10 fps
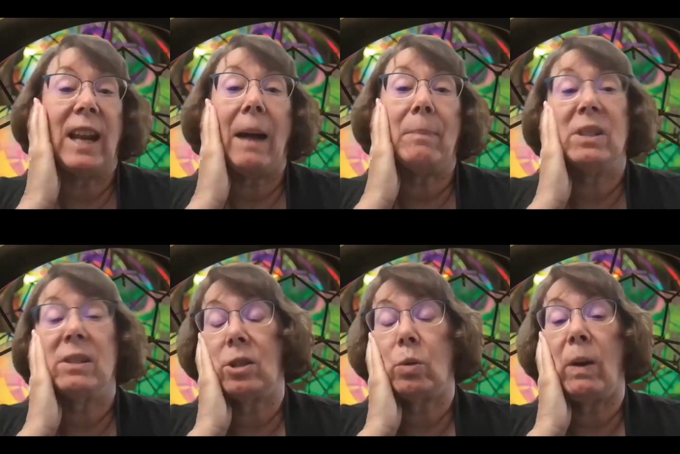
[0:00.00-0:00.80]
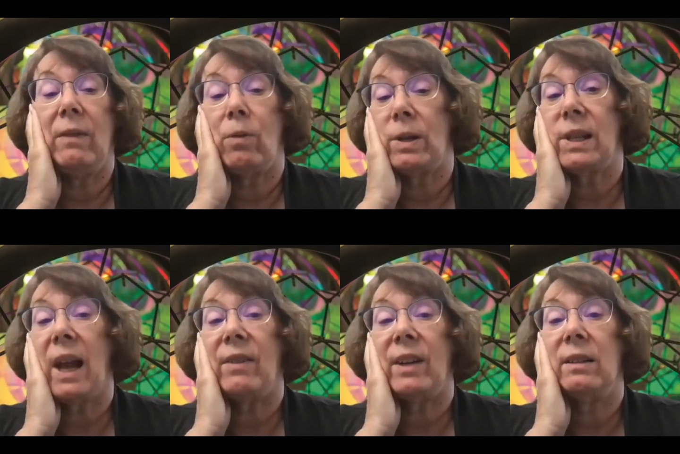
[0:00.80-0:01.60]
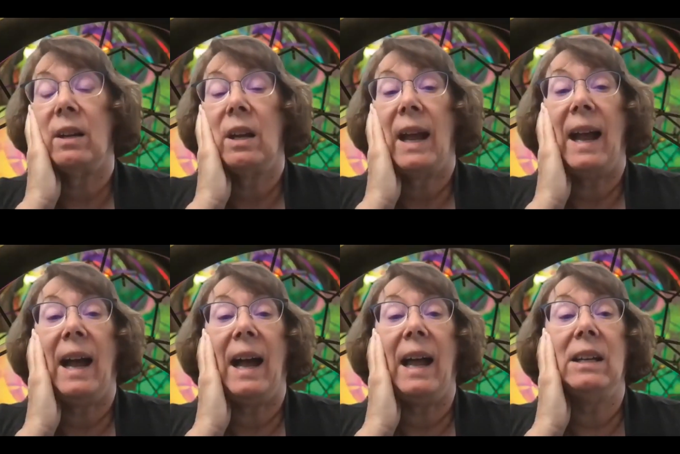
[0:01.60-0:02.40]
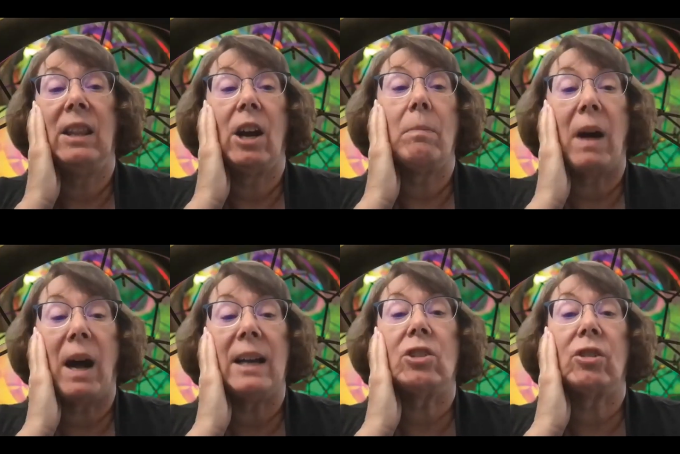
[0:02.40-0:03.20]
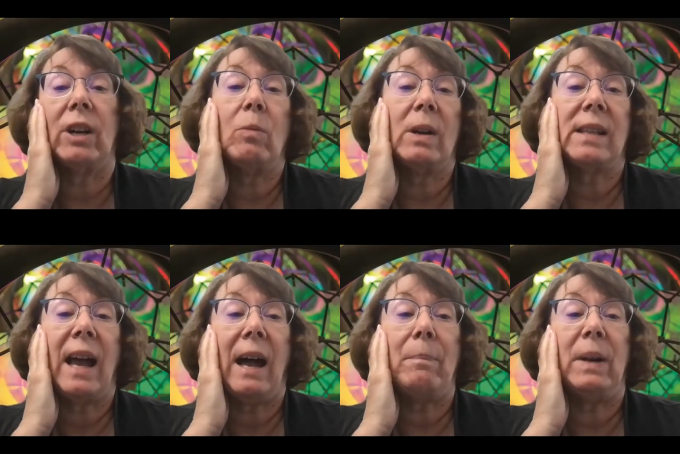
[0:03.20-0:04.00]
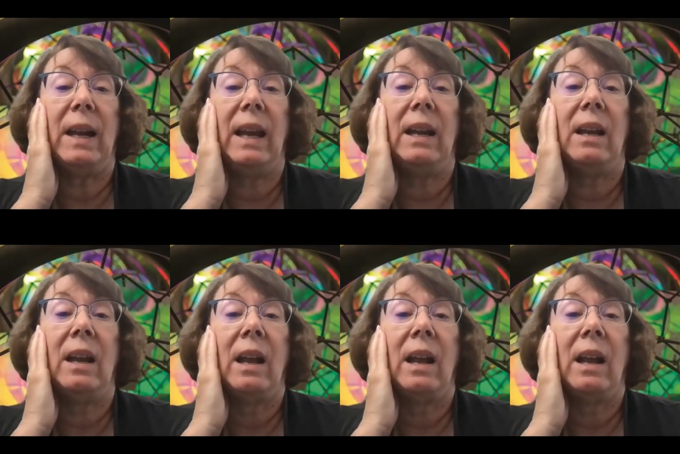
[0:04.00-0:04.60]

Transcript: happens. They're 24 7 and they're monitoring what's happening.